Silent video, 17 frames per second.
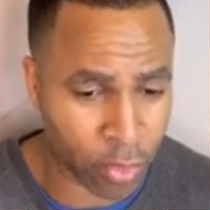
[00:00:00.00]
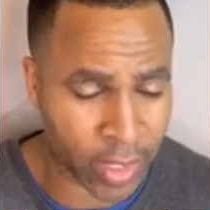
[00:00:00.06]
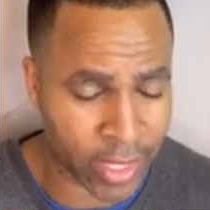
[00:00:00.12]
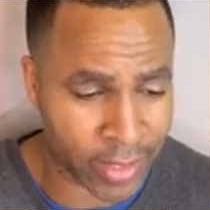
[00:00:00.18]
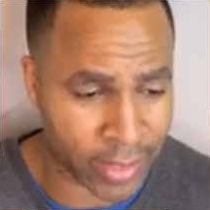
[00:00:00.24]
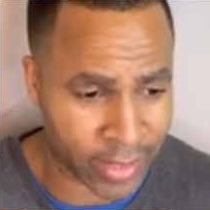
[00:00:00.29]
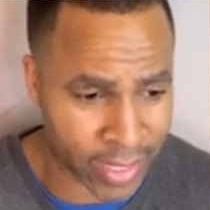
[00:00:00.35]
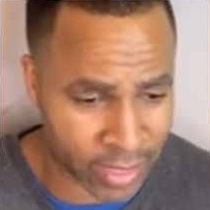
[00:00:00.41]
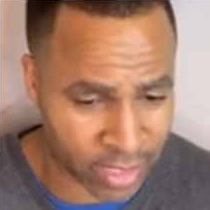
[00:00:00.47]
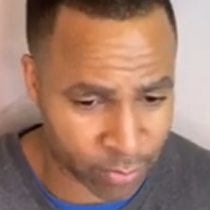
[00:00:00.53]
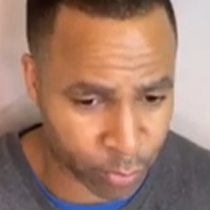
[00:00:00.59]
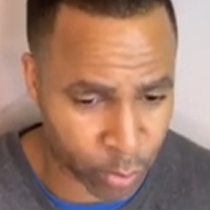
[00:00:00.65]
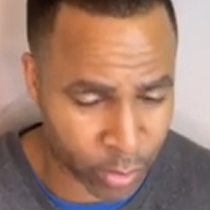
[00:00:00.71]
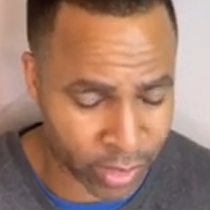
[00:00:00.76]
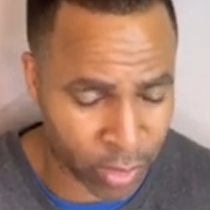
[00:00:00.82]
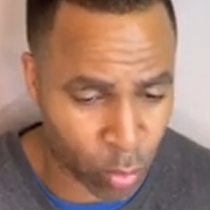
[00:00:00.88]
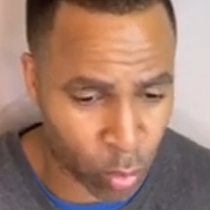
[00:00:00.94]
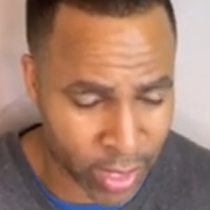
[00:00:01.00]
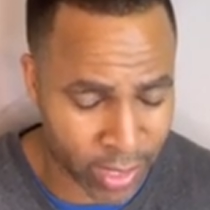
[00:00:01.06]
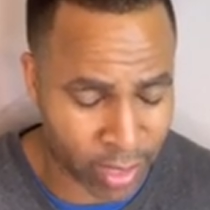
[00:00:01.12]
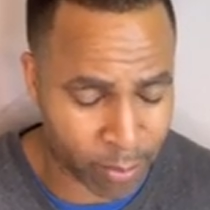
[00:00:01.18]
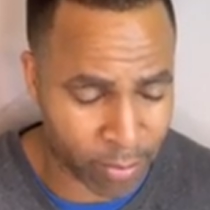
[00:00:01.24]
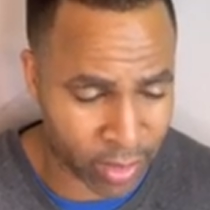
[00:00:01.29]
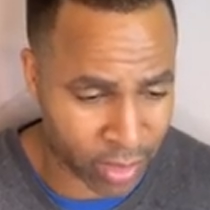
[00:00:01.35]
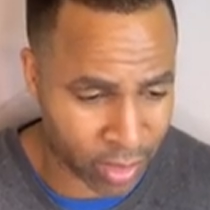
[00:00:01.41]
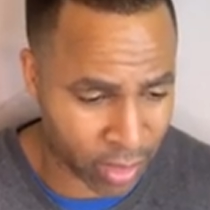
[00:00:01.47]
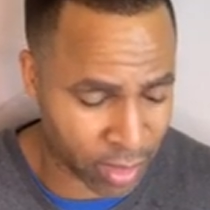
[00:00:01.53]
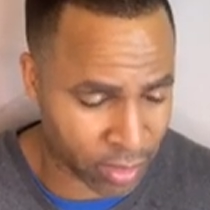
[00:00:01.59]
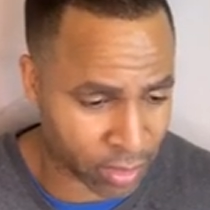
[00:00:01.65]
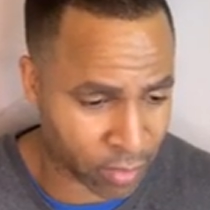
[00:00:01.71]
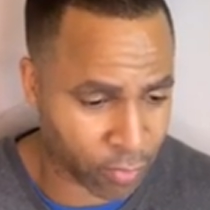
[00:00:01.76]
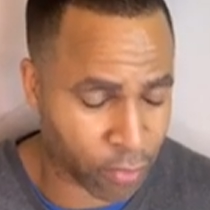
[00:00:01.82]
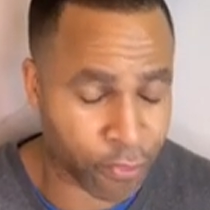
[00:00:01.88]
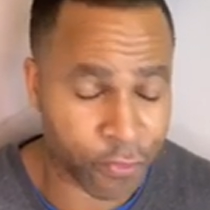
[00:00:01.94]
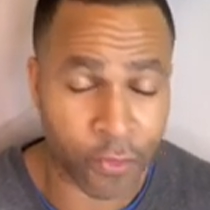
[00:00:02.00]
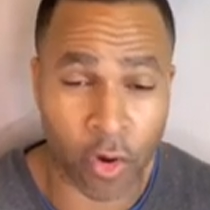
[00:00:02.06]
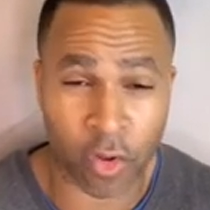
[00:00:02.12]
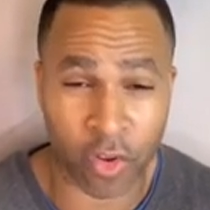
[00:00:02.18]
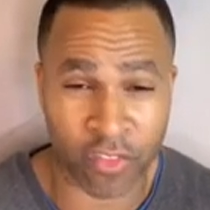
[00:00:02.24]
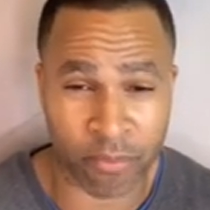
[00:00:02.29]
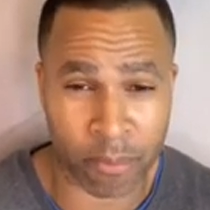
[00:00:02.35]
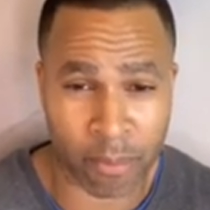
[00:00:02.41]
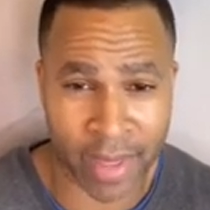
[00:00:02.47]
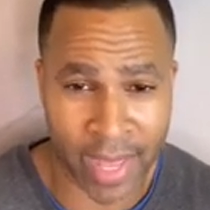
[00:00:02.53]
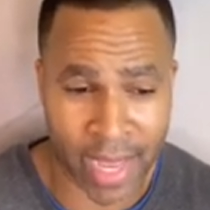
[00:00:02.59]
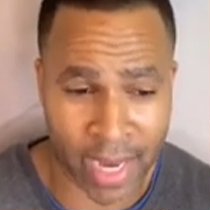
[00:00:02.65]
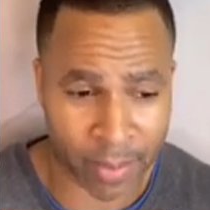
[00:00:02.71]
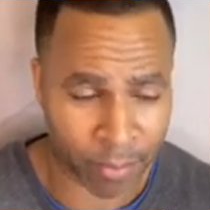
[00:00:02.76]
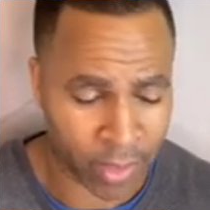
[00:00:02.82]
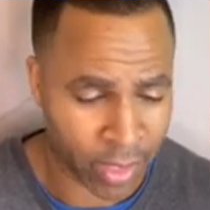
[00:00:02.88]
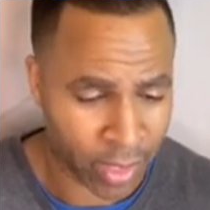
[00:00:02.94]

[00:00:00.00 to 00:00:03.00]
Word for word: and desperately wicked because of the fall of man,